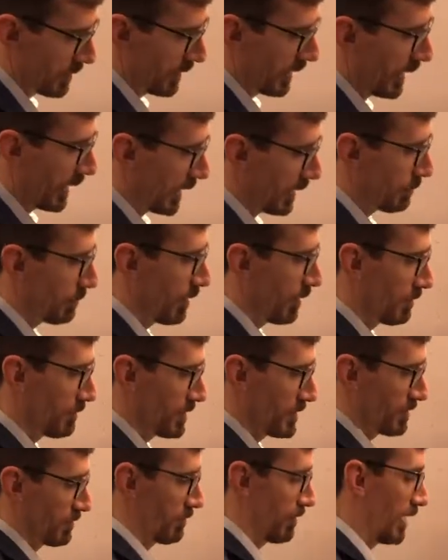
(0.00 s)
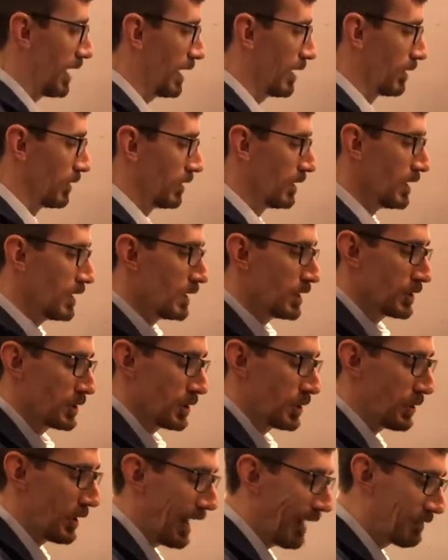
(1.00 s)
the name of this file.
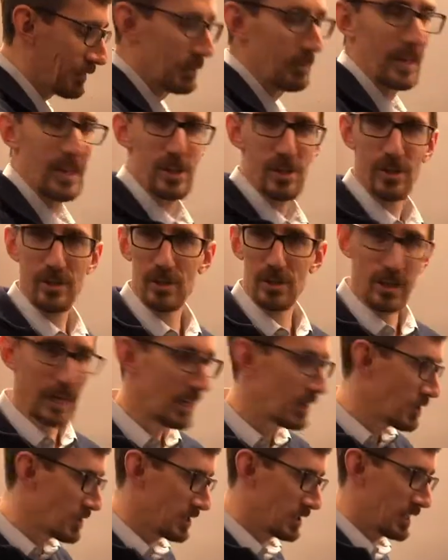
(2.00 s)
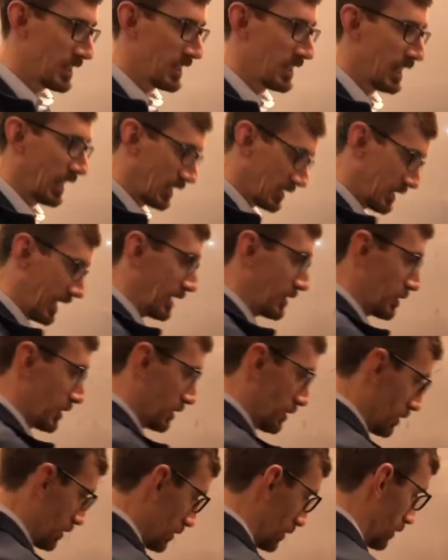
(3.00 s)
So you have to make sure it changes the
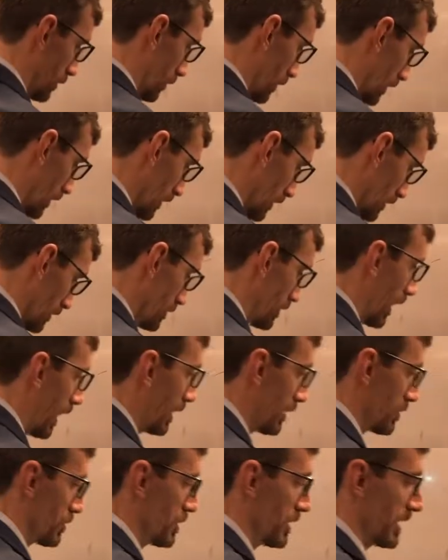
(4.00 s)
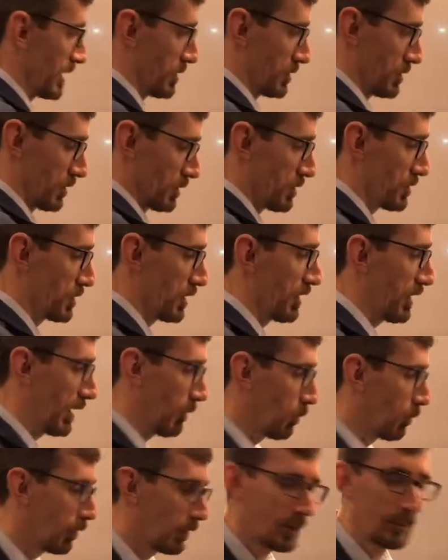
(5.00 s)
extension to .g. So you saw
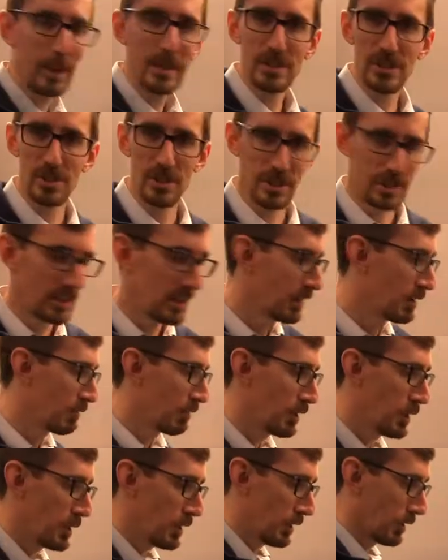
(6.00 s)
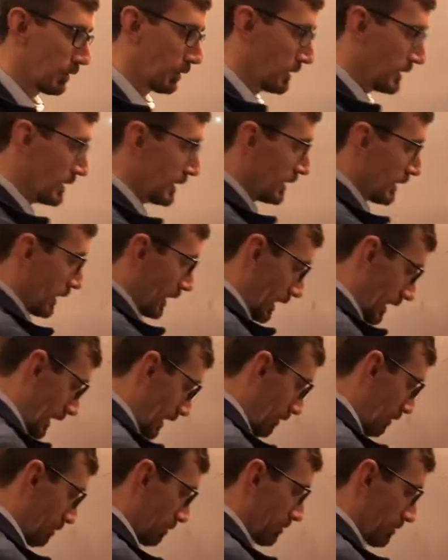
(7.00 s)
that warning message in the other video.
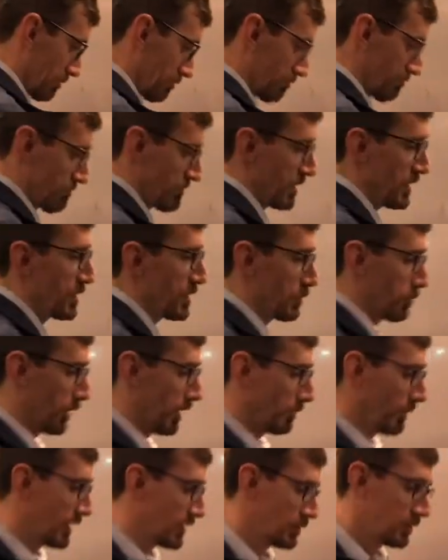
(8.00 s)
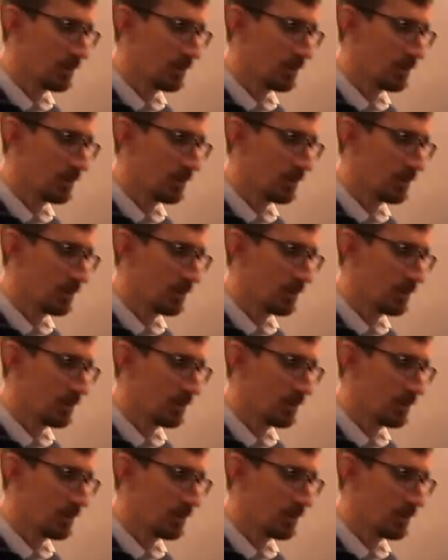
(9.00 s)
Uh, you just wanna make